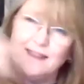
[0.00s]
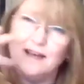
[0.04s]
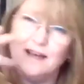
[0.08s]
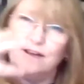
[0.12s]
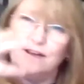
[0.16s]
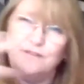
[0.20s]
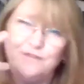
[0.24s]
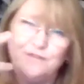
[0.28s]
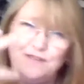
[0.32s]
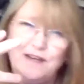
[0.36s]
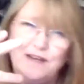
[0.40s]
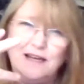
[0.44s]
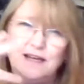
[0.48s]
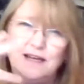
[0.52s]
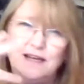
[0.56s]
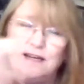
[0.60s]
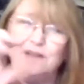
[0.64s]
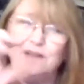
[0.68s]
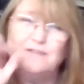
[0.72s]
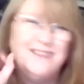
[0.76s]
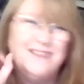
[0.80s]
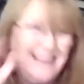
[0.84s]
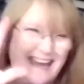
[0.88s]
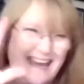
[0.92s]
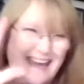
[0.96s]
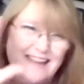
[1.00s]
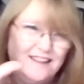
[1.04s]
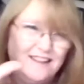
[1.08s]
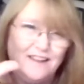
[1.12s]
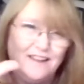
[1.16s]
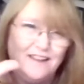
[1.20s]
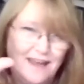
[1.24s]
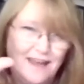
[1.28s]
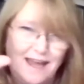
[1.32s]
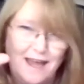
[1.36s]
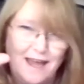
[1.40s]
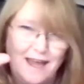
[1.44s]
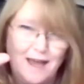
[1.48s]
feeling of getting
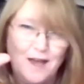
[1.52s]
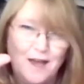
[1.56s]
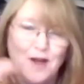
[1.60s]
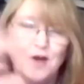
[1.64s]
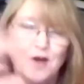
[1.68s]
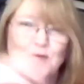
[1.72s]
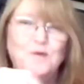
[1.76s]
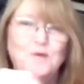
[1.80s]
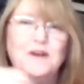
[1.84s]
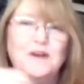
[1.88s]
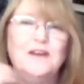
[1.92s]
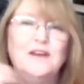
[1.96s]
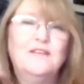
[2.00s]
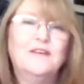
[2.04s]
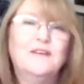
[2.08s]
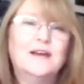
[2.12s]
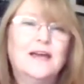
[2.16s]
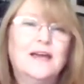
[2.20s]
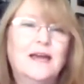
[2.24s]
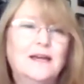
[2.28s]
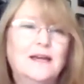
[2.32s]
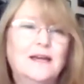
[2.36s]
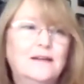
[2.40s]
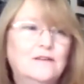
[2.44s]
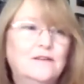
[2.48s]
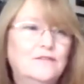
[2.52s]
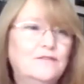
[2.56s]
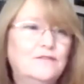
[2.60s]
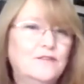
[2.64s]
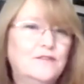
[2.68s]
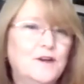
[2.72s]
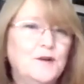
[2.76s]
there we never kind of